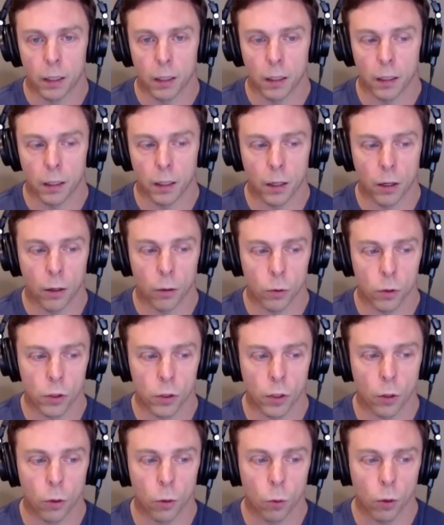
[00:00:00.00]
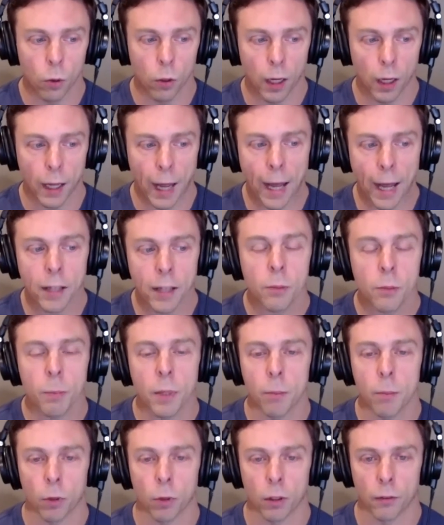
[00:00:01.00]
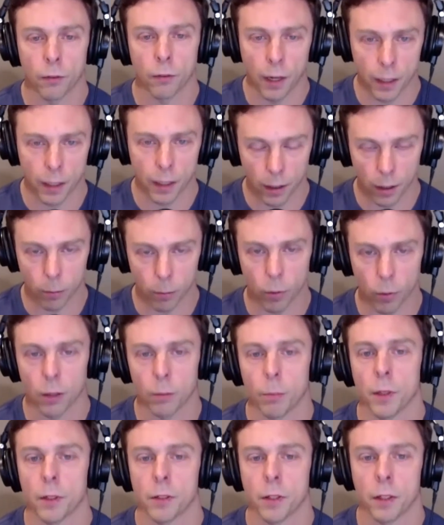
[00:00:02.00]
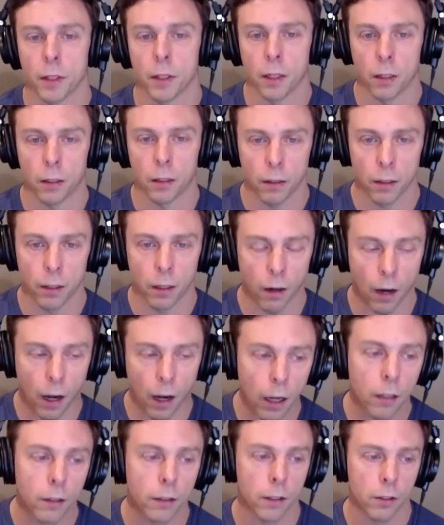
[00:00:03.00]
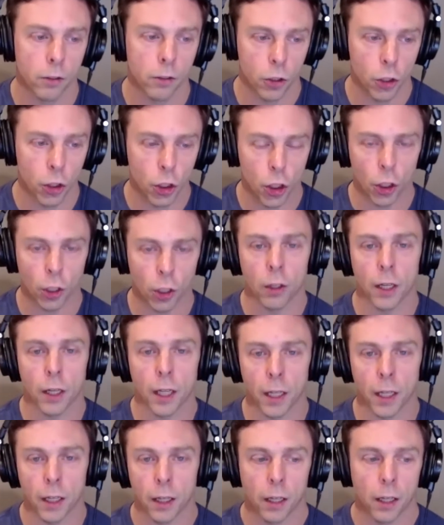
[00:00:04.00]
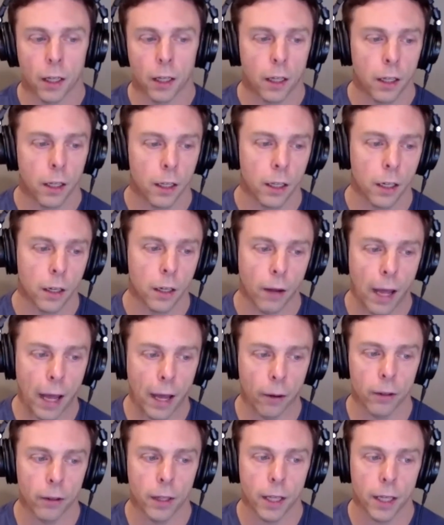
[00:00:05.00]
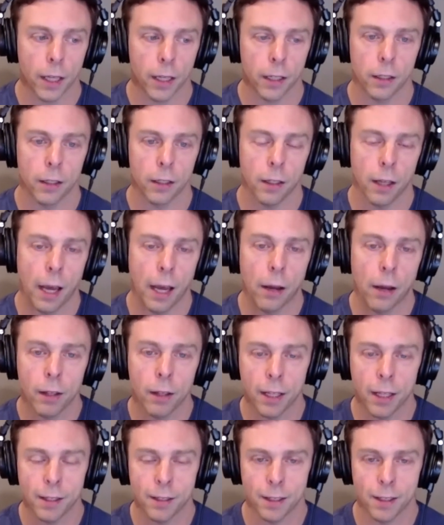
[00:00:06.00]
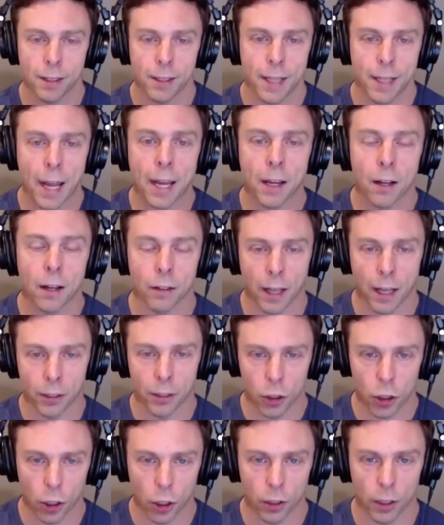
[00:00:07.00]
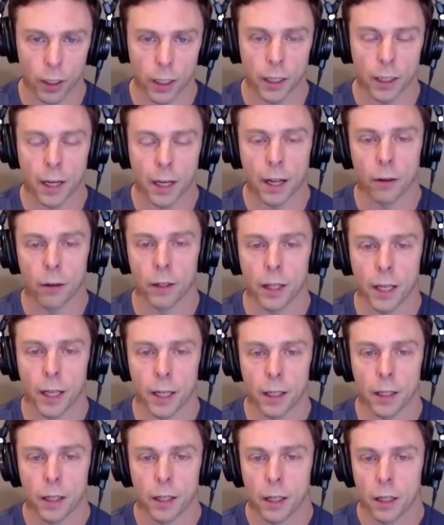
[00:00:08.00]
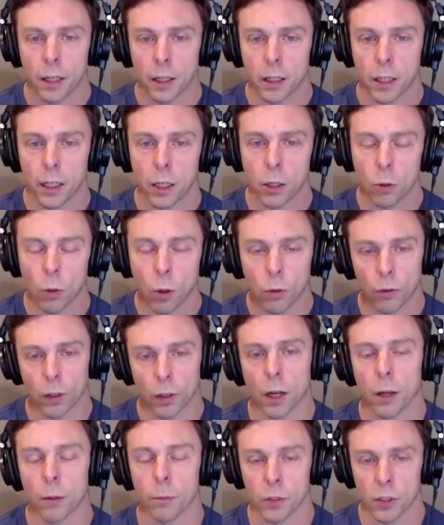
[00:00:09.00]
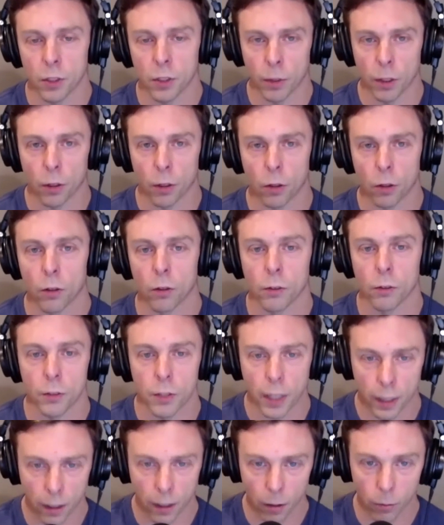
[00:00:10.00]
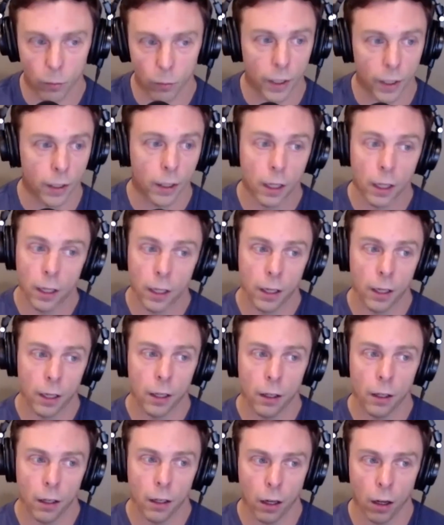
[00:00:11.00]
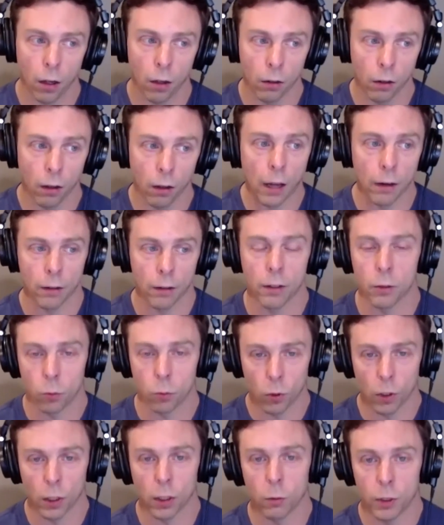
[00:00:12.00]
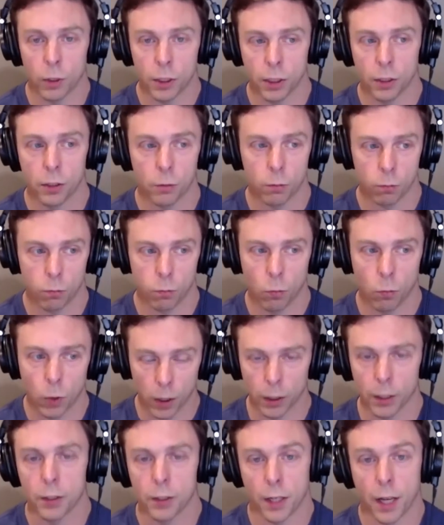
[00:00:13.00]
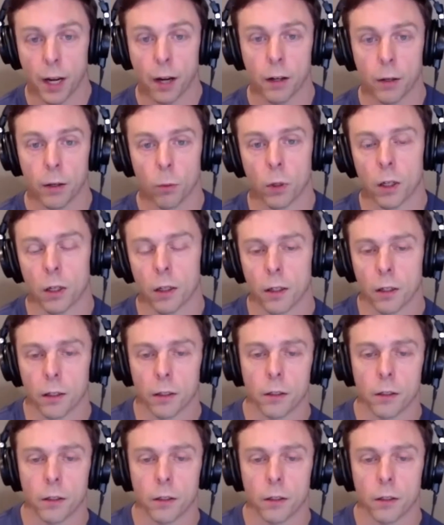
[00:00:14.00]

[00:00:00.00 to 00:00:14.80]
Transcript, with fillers: You know, so as people are finding their purpose and they're they're on this journey, you know, how do they how do they stay on that journey and how do they, you know, overcome some of the hurdles that come with a lot of this work, which is really scary work.